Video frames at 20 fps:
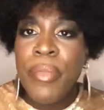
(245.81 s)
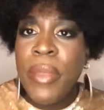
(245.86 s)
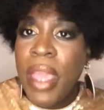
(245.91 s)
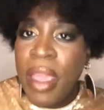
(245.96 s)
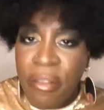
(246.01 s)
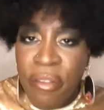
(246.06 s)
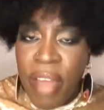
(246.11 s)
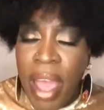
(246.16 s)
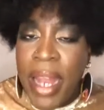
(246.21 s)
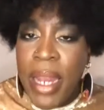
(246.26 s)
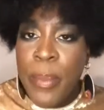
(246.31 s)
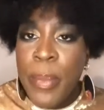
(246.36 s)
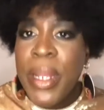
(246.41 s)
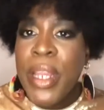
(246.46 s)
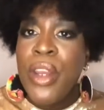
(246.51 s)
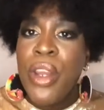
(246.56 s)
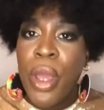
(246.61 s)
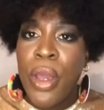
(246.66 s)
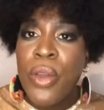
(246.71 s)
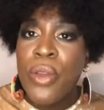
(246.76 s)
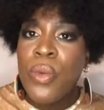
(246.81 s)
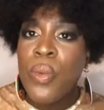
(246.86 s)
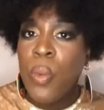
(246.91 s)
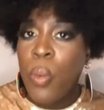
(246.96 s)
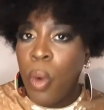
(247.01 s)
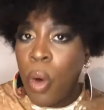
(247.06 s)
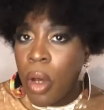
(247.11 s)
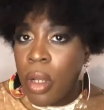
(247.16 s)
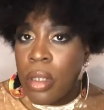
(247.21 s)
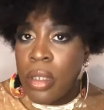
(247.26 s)
If anybody knows
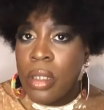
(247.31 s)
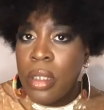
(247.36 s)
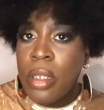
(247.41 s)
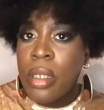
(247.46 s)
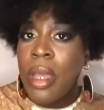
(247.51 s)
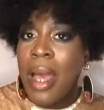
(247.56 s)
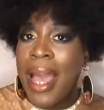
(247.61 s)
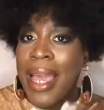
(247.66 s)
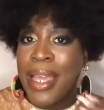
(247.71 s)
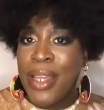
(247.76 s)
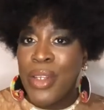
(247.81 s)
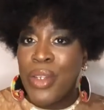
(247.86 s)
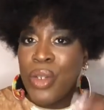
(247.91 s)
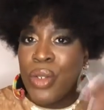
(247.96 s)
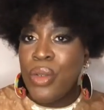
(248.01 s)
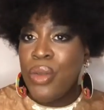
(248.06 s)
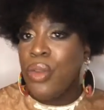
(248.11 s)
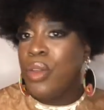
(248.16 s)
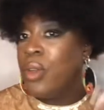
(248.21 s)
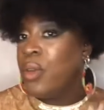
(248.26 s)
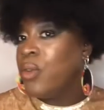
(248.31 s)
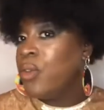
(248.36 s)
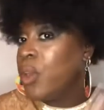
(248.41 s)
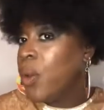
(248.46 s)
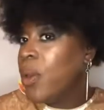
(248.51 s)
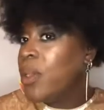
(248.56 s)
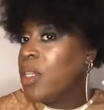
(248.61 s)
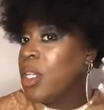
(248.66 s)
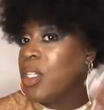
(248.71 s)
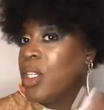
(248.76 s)
what I can do to so
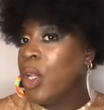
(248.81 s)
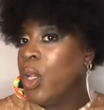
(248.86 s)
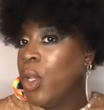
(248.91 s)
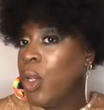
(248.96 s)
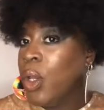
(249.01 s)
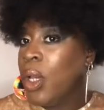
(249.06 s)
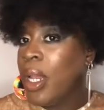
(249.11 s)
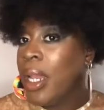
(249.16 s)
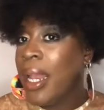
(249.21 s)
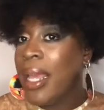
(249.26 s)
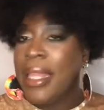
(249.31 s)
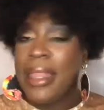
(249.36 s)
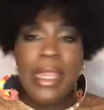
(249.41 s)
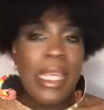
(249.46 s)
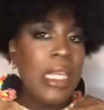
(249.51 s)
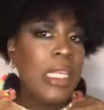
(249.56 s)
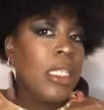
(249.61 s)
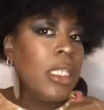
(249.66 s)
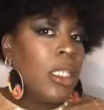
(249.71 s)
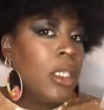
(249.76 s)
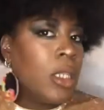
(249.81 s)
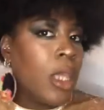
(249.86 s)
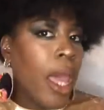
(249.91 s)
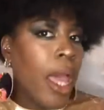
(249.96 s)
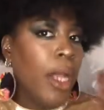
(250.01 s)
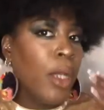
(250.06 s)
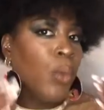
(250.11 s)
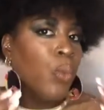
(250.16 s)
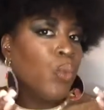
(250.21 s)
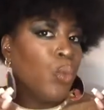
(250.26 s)
it doesn't look like this,
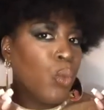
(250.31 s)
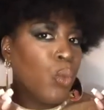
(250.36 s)
then